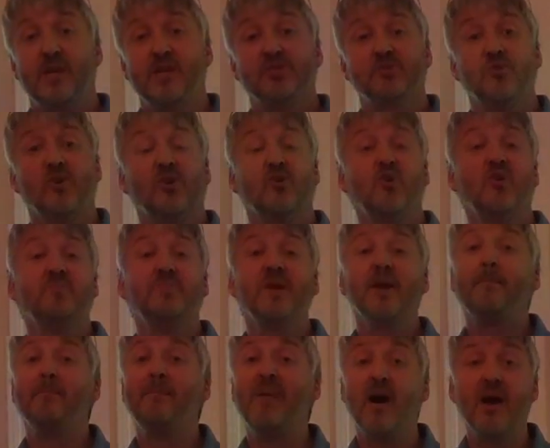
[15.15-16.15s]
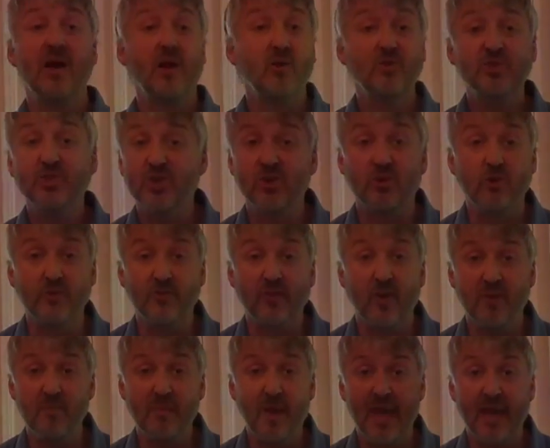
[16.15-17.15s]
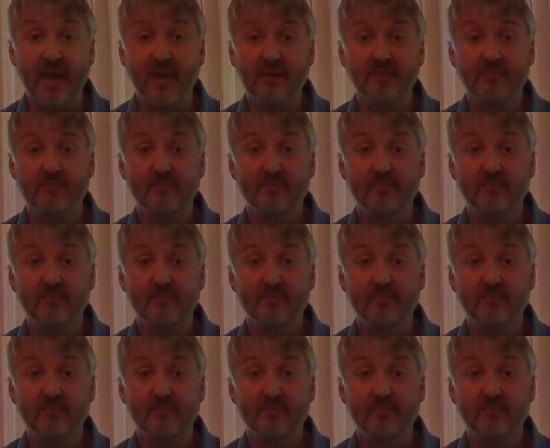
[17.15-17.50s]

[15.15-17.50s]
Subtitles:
So it could be a biological domain.